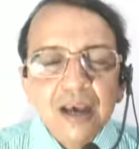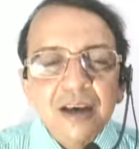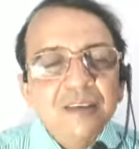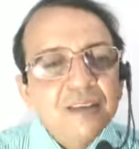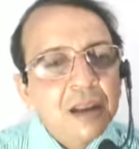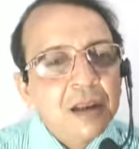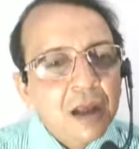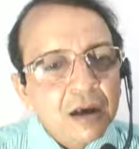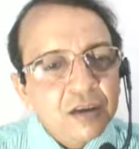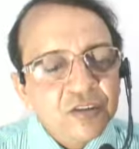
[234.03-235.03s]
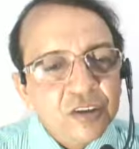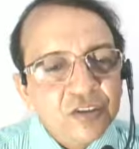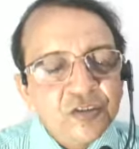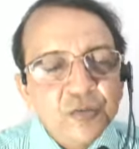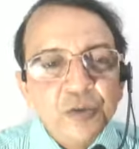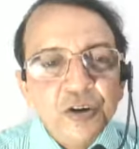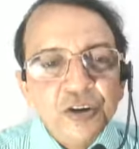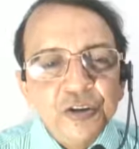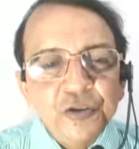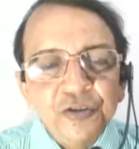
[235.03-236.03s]
is the largest
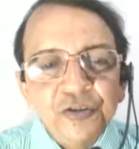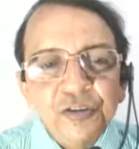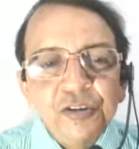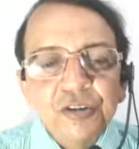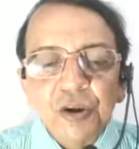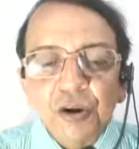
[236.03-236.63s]
producer